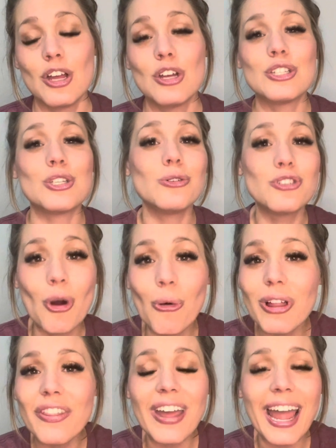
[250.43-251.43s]
So don't
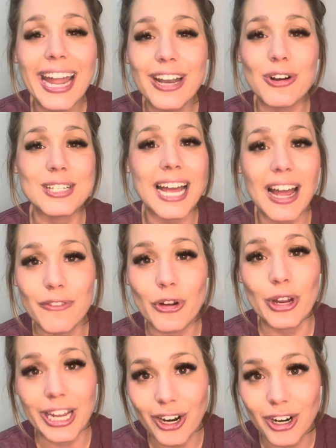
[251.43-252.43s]
let the haters have your
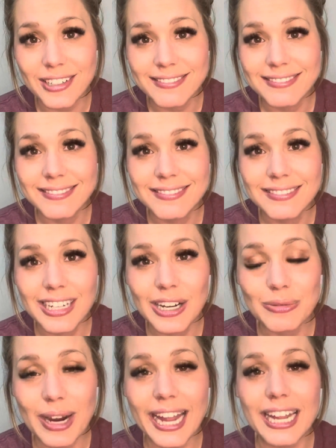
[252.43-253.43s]
ear,
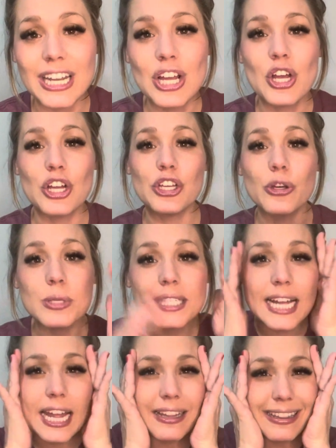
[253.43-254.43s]
right? You
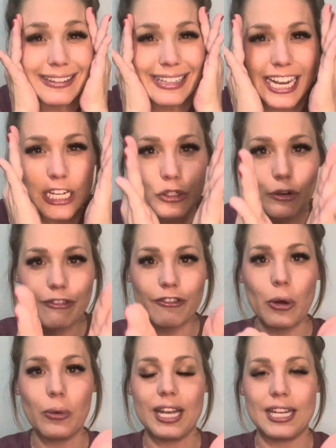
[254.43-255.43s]
stay laser
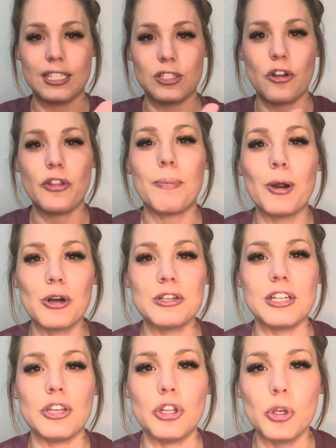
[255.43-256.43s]
focused on the
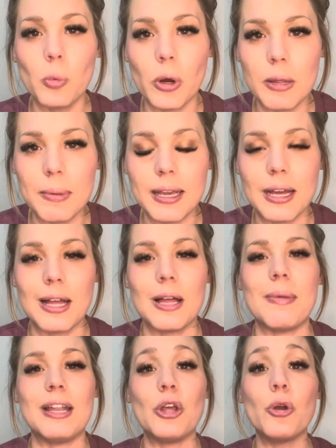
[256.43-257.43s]
person you want to become
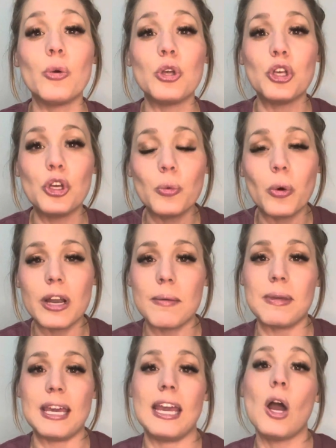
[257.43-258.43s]
and who you want to
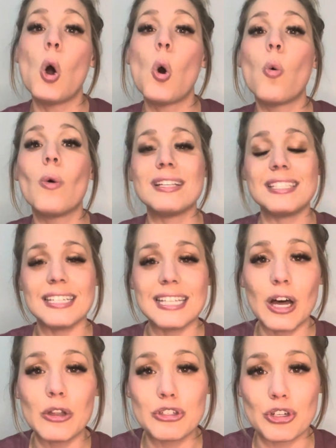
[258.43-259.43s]
be once this
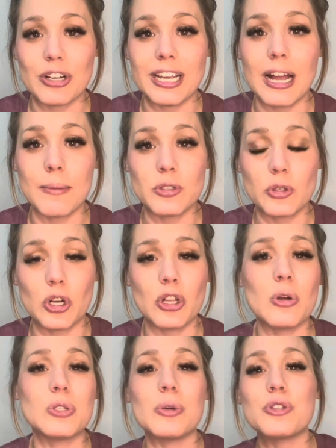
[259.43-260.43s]
health journey comes to a
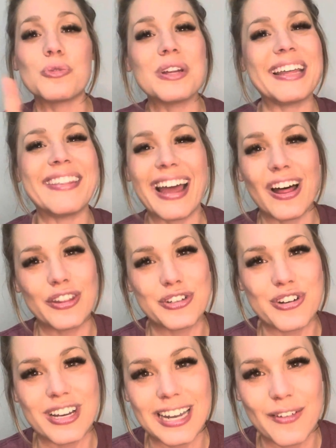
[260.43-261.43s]
close, which really the health
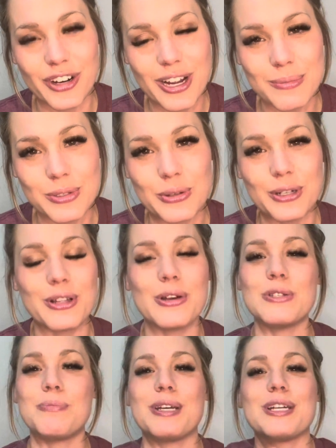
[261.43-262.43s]
journey never comes to a
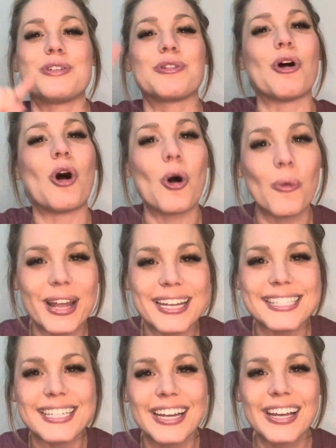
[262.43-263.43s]
close because you're always